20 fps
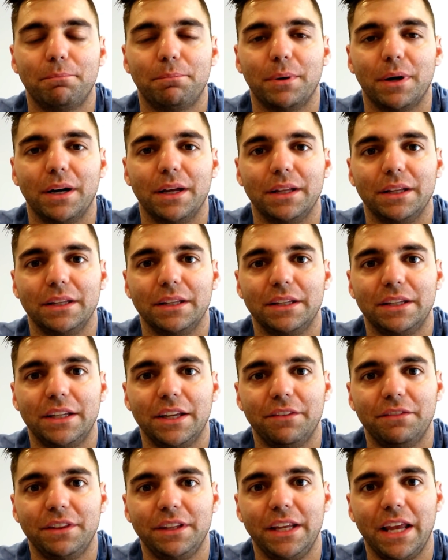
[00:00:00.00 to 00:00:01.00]
But
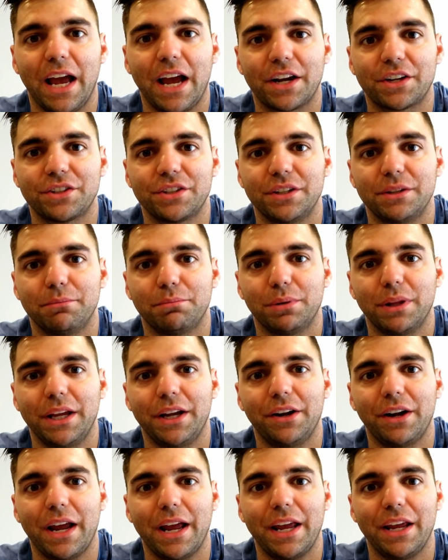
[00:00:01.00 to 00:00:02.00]
given the action,
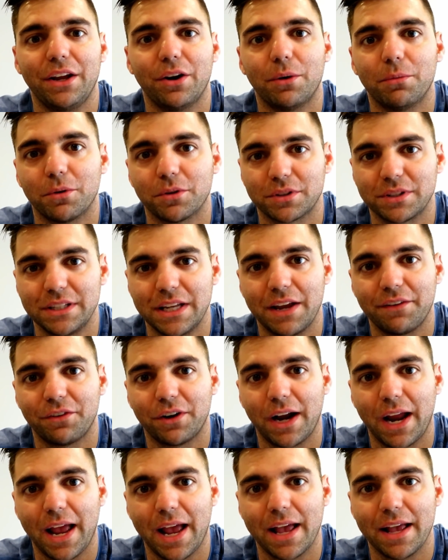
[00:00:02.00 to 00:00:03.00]
player A almost
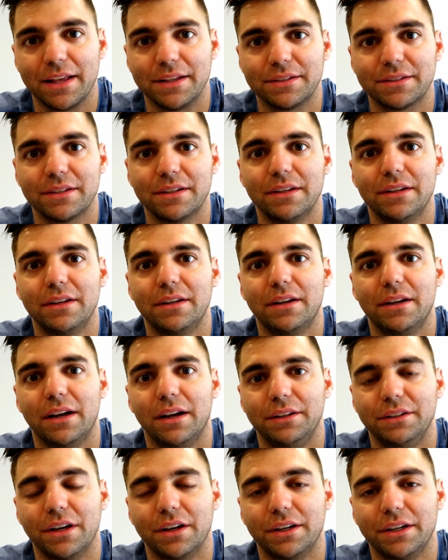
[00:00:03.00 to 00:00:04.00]
never has
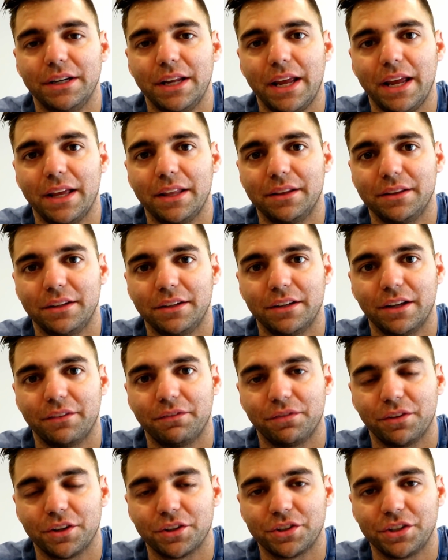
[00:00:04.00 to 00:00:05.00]
a nutted hand, a
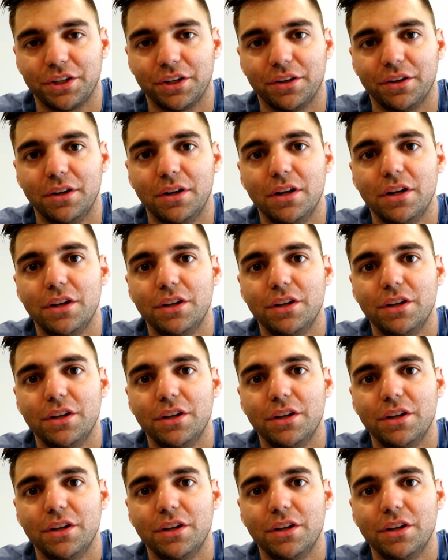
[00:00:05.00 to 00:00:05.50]
nut flush here.